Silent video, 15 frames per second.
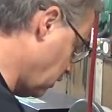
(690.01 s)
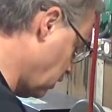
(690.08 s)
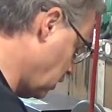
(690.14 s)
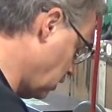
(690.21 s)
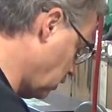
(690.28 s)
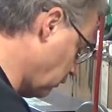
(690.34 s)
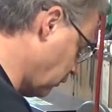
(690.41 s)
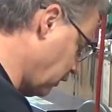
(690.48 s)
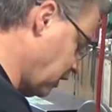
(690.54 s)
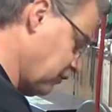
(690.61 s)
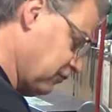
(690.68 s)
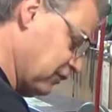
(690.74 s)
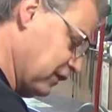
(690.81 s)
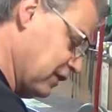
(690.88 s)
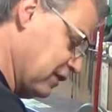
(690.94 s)
all
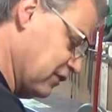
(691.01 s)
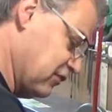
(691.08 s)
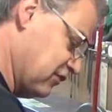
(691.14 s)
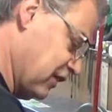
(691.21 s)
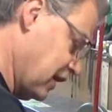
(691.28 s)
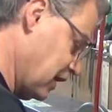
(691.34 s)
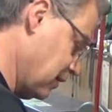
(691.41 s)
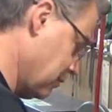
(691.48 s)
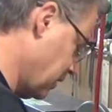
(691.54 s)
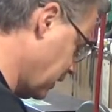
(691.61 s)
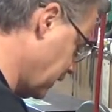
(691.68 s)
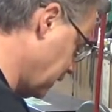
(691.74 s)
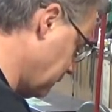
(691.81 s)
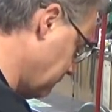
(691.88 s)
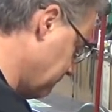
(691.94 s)
roughly the same
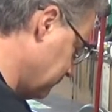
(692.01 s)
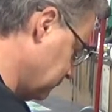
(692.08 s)
height.